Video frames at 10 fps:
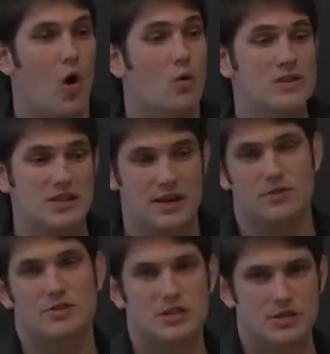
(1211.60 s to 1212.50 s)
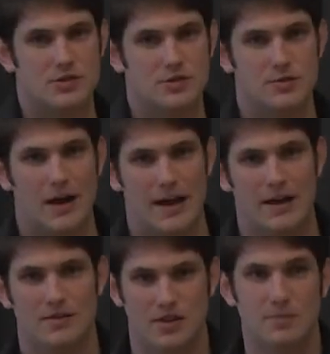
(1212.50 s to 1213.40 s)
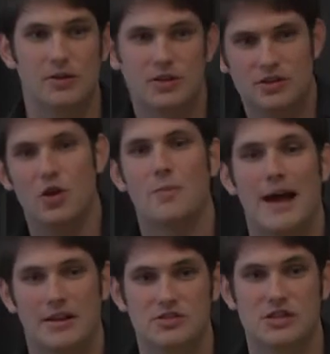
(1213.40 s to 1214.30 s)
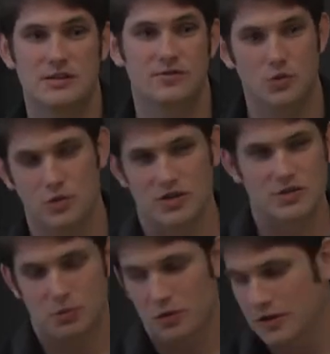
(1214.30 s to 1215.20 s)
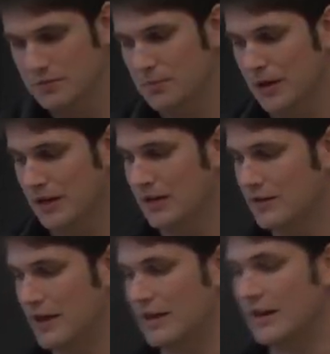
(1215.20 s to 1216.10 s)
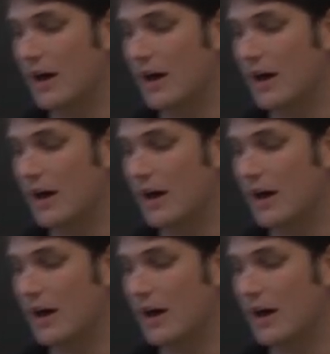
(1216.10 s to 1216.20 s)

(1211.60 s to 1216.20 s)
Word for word: always guarantee you the ability to go back and see if you were exploited, but it can